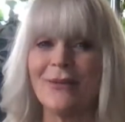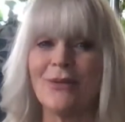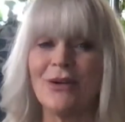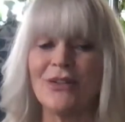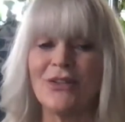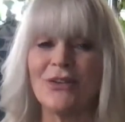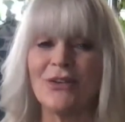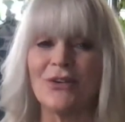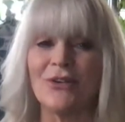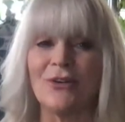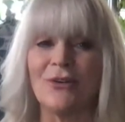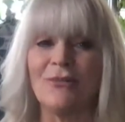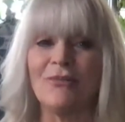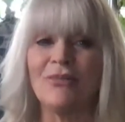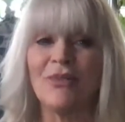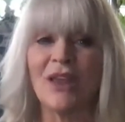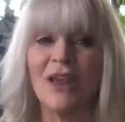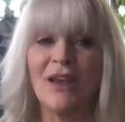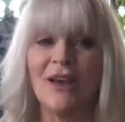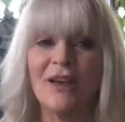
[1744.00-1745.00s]
able to
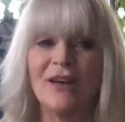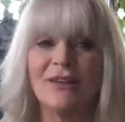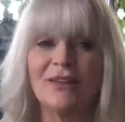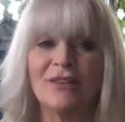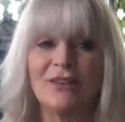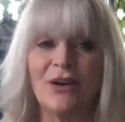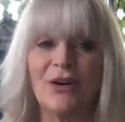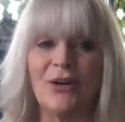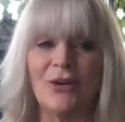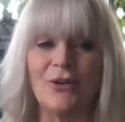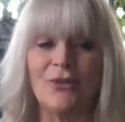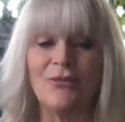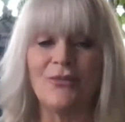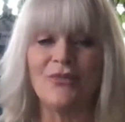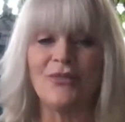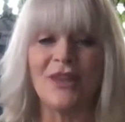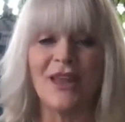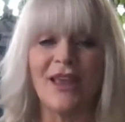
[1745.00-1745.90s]
so